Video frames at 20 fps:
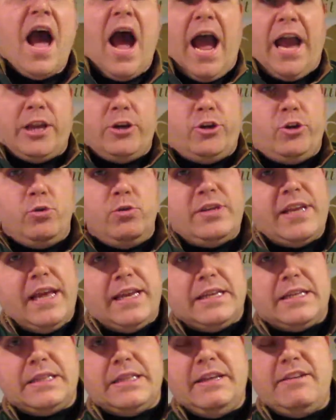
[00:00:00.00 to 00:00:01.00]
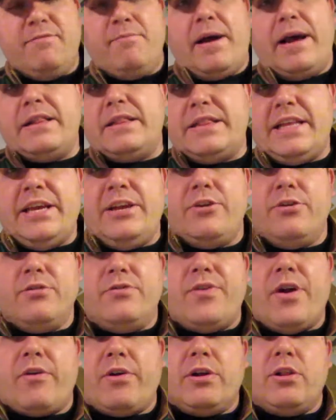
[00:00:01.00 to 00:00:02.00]
I do tend to leave my
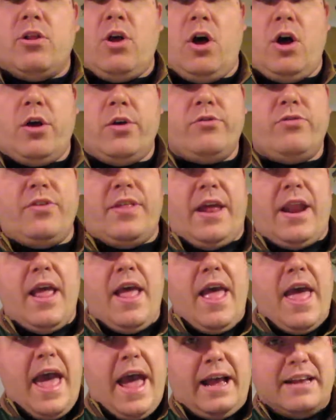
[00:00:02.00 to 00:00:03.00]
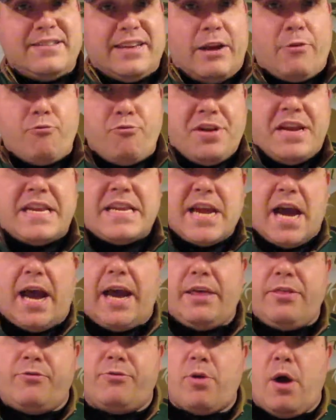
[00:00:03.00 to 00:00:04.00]
leaders very long so that as I
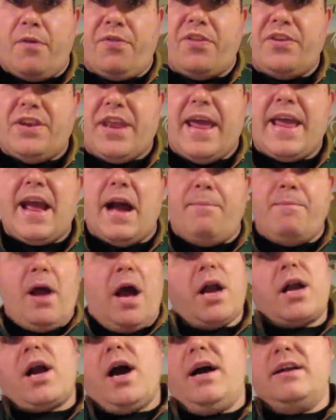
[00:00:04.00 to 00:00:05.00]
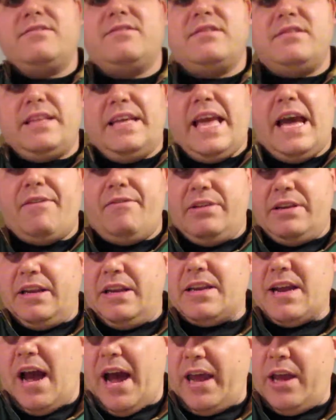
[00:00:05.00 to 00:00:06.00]
retie throughout the day, I'm not constantly having
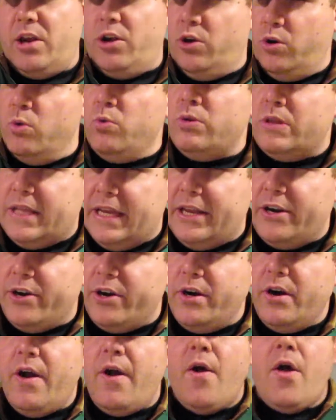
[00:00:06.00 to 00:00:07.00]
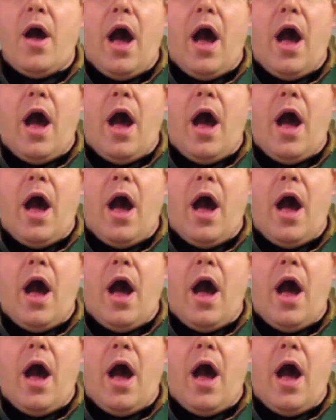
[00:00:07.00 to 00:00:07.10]
to tie a new leader.